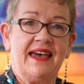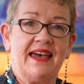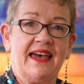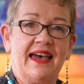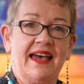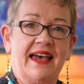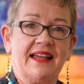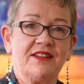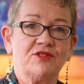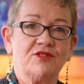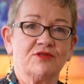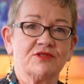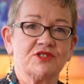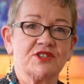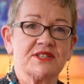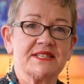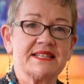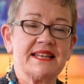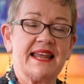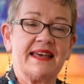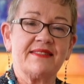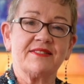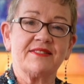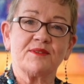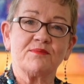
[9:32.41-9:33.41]
And you'll just
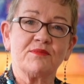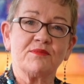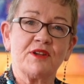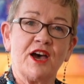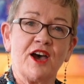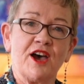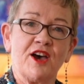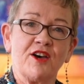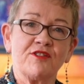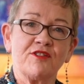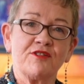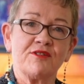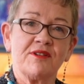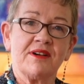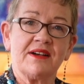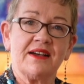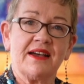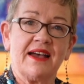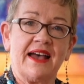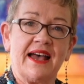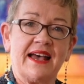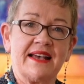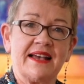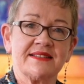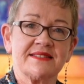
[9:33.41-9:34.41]
let them know
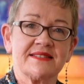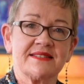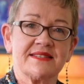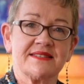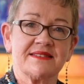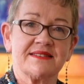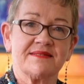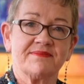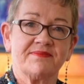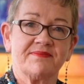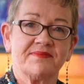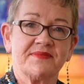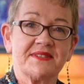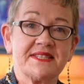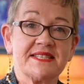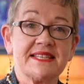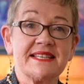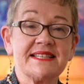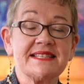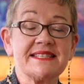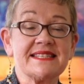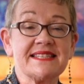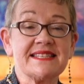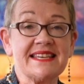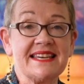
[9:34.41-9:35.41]
as
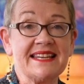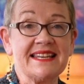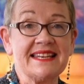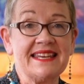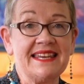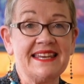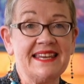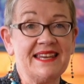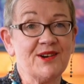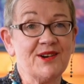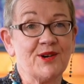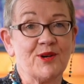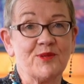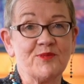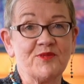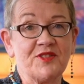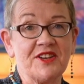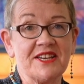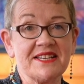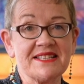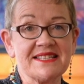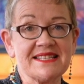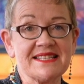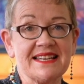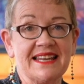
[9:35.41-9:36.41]
sincerely,
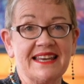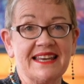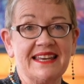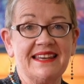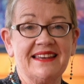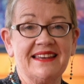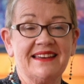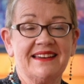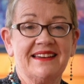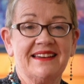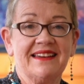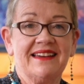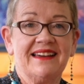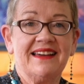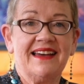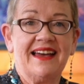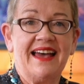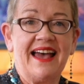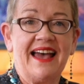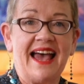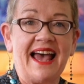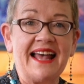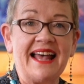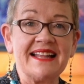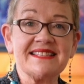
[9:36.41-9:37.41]
obviously,
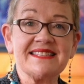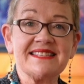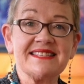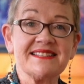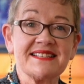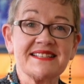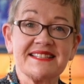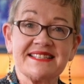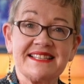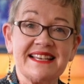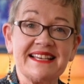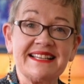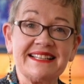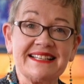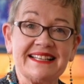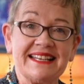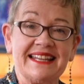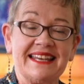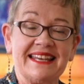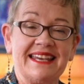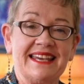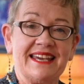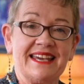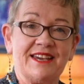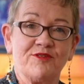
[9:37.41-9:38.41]
and
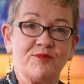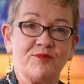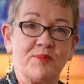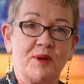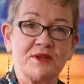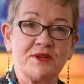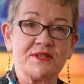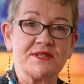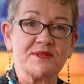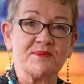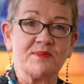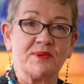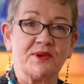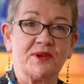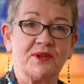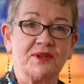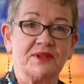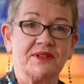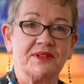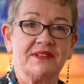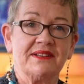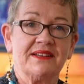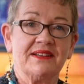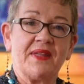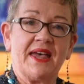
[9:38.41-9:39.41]
succinctly, if
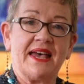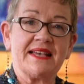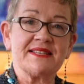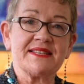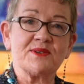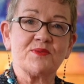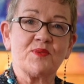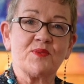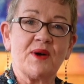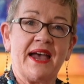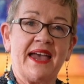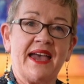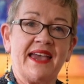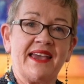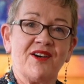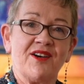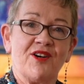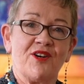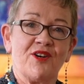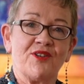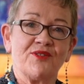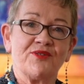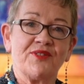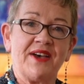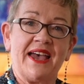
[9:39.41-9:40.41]
possible, as a way
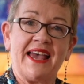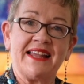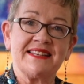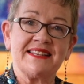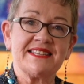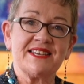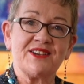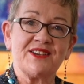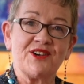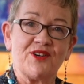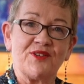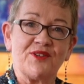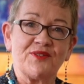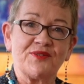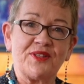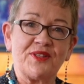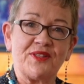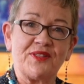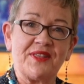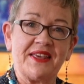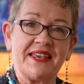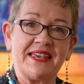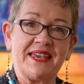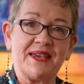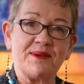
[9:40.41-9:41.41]
of ending off the
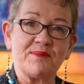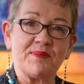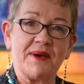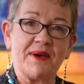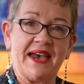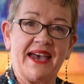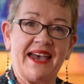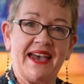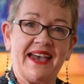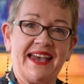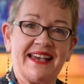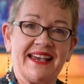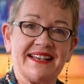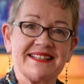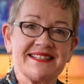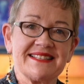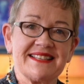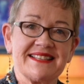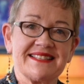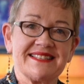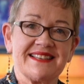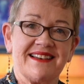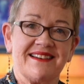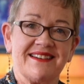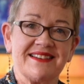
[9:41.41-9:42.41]
thinking pair
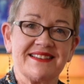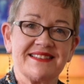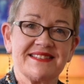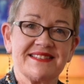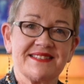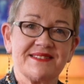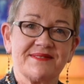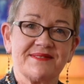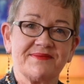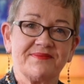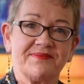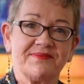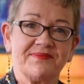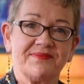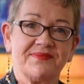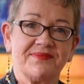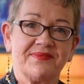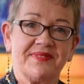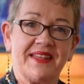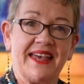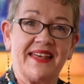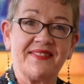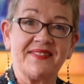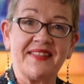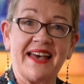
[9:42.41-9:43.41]
exercise.
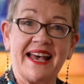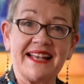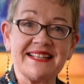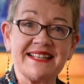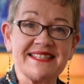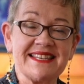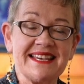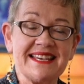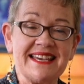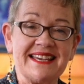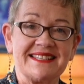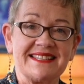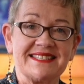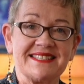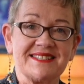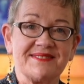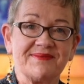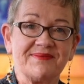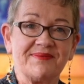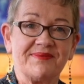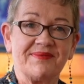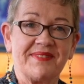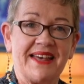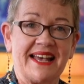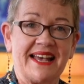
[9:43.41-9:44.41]
And that's it.
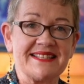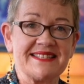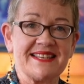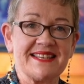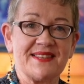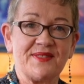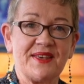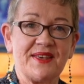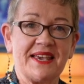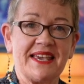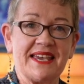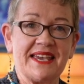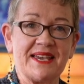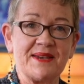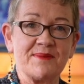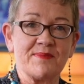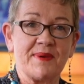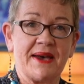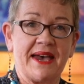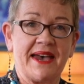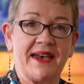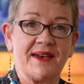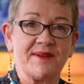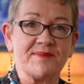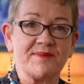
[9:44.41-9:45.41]
That's a thinking
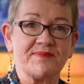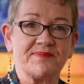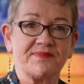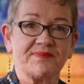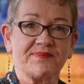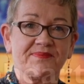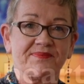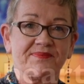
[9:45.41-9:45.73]
pair.